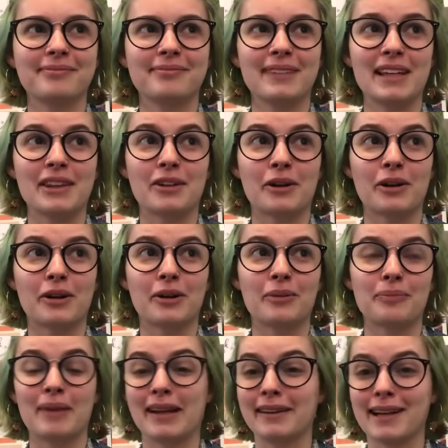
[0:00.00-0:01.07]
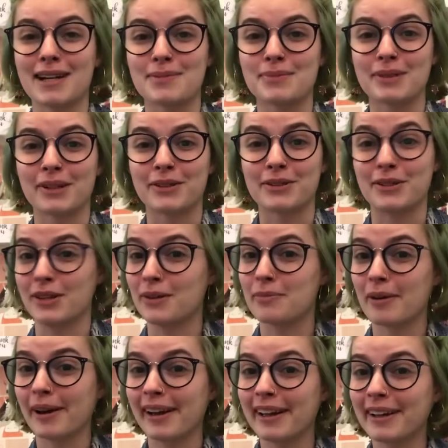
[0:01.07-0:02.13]
either my lamps are too
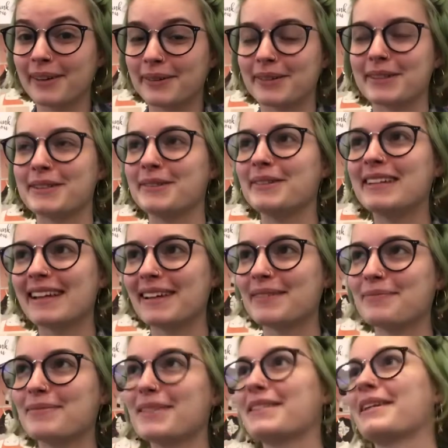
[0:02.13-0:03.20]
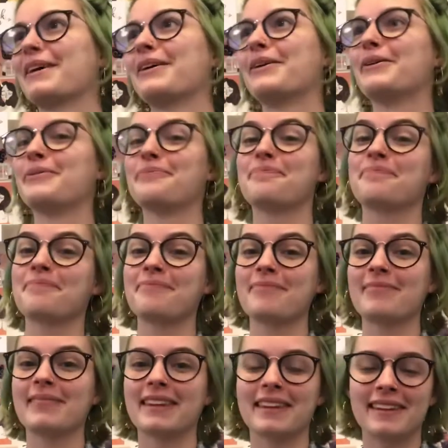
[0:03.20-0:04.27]
bright or too dim, so
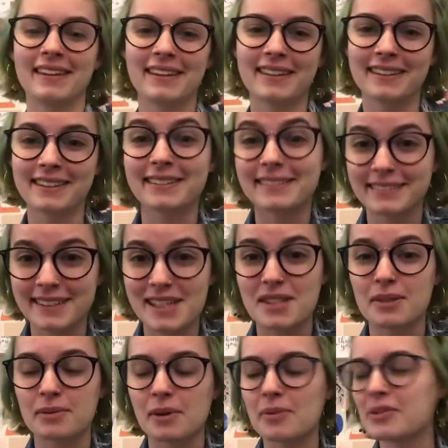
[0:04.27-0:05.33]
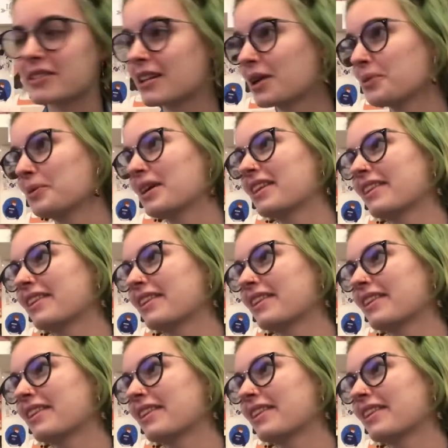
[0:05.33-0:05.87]
this is what we're stuck with.